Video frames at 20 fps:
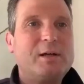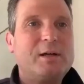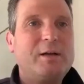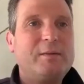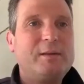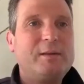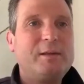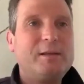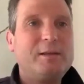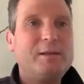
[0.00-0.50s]

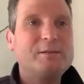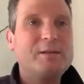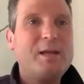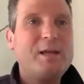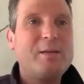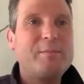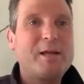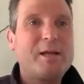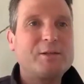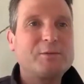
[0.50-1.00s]
on the
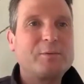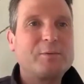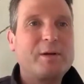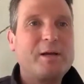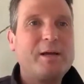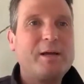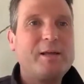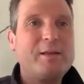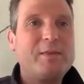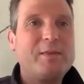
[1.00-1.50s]
exam. Yeah.
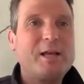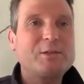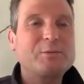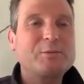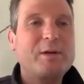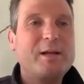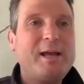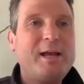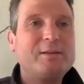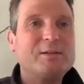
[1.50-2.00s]
That's
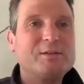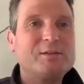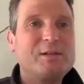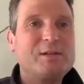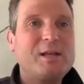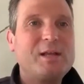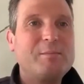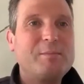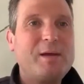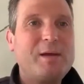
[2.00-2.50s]
what I had to
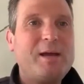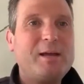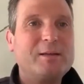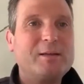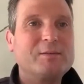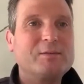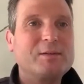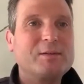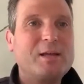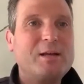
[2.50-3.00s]
stand back
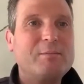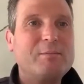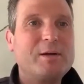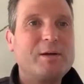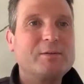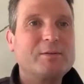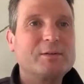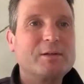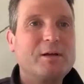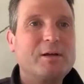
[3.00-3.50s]
and say to
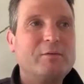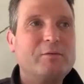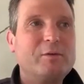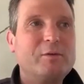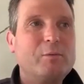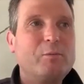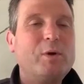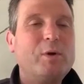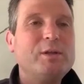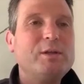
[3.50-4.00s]
myself,
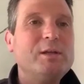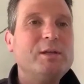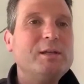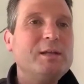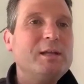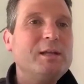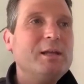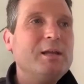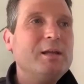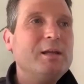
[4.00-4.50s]
what you
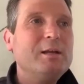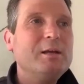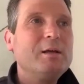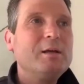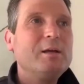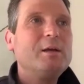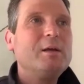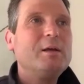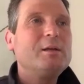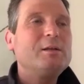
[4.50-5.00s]
need
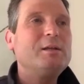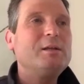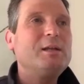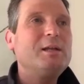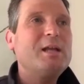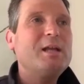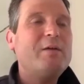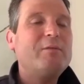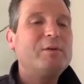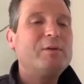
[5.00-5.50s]

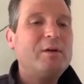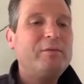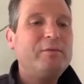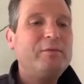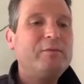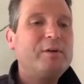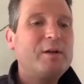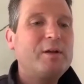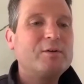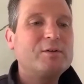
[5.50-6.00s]
to have enough
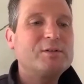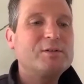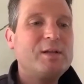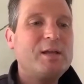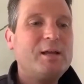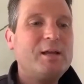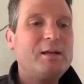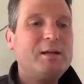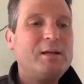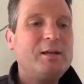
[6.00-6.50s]
of an
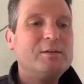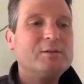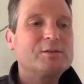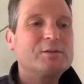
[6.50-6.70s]
understanding.